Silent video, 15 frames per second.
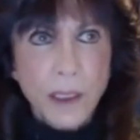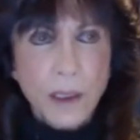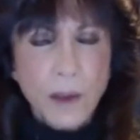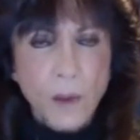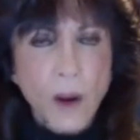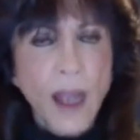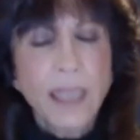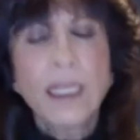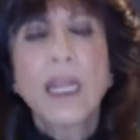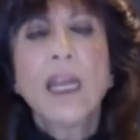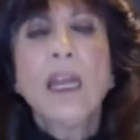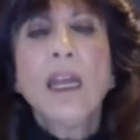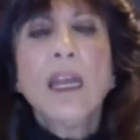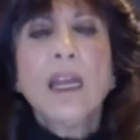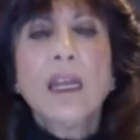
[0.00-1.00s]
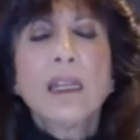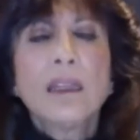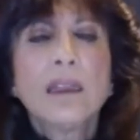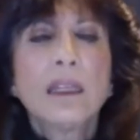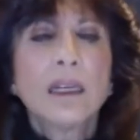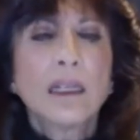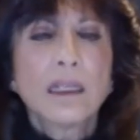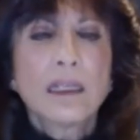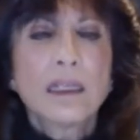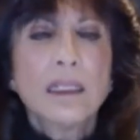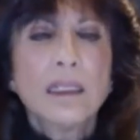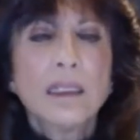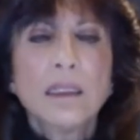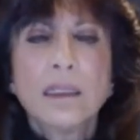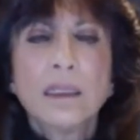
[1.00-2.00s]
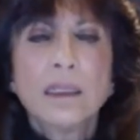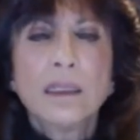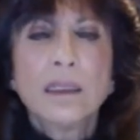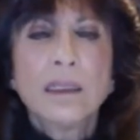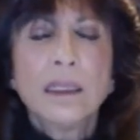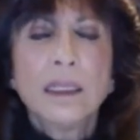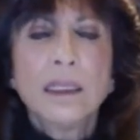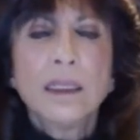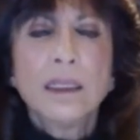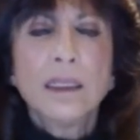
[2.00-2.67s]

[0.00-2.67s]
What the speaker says: right? The